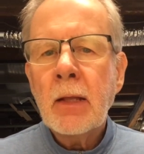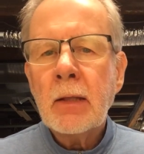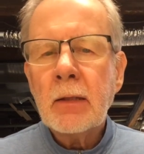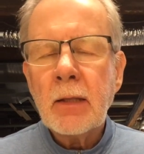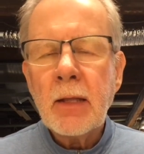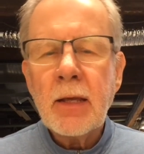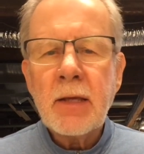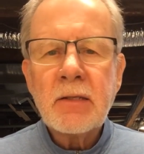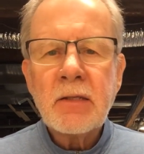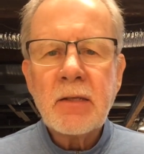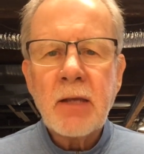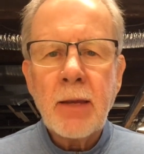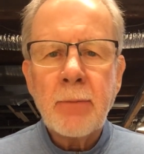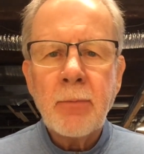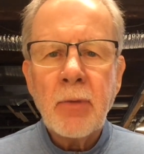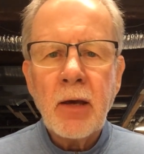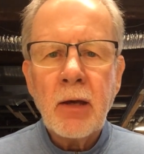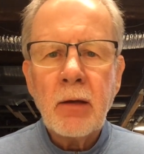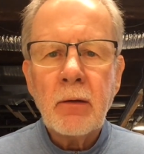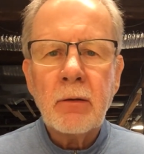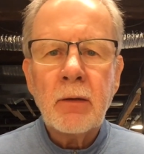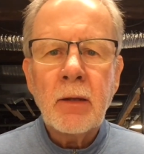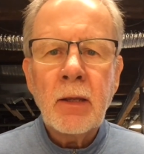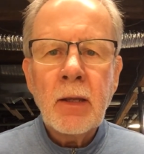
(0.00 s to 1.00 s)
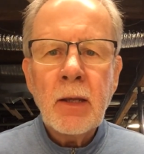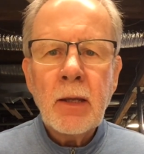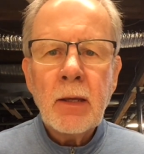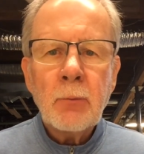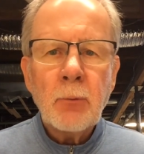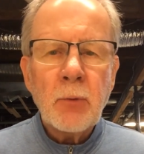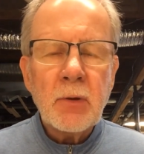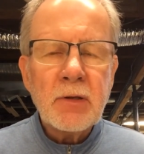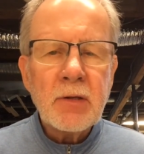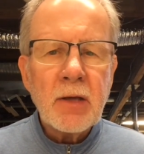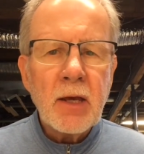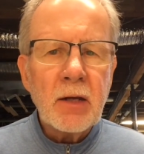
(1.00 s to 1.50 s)
Last time out,
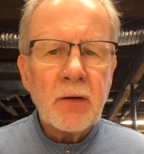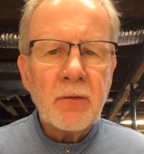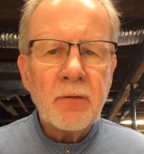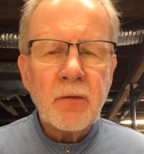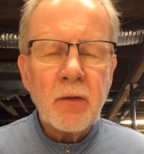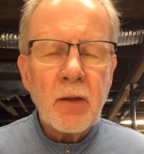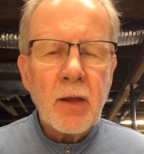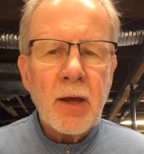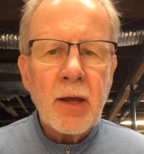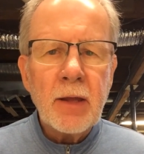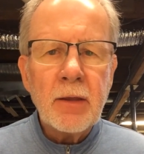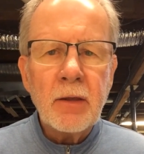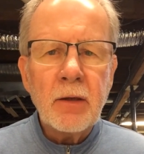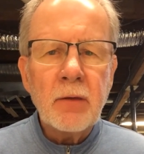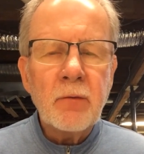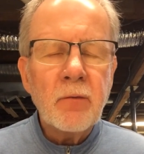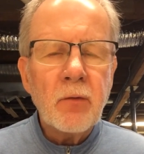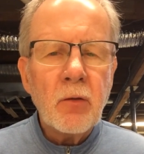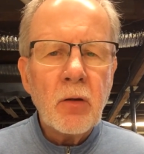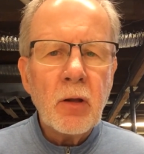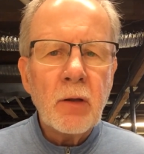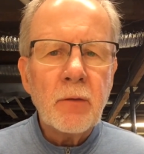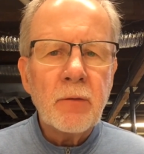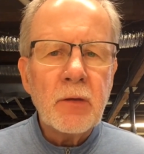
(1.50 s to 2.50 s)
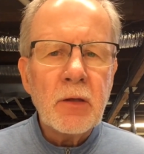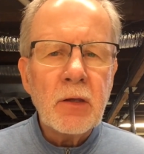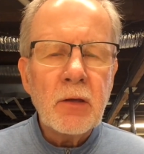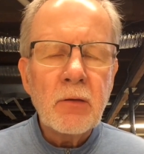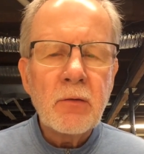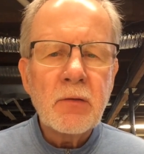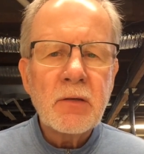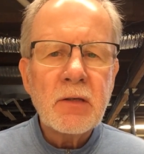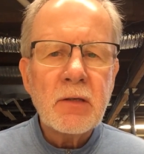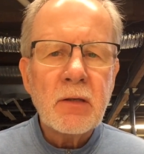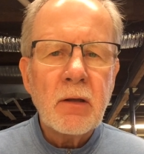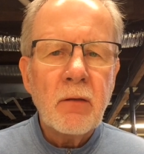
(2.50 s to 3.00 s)
we tied a fly that involved the
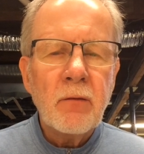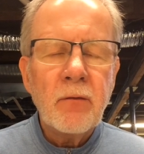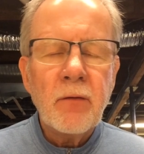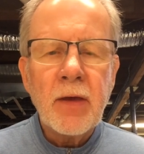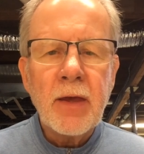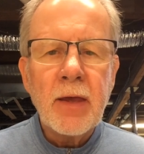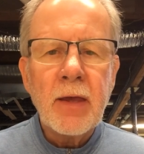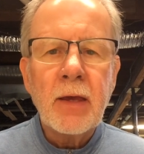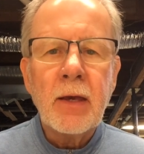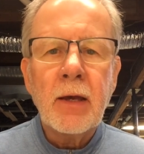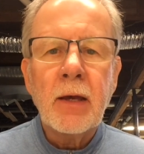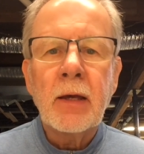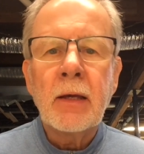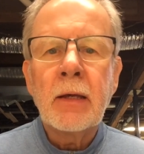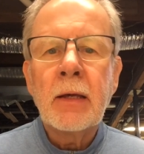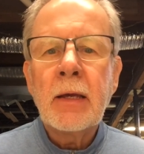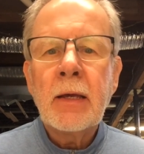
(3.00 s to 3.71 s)
use of a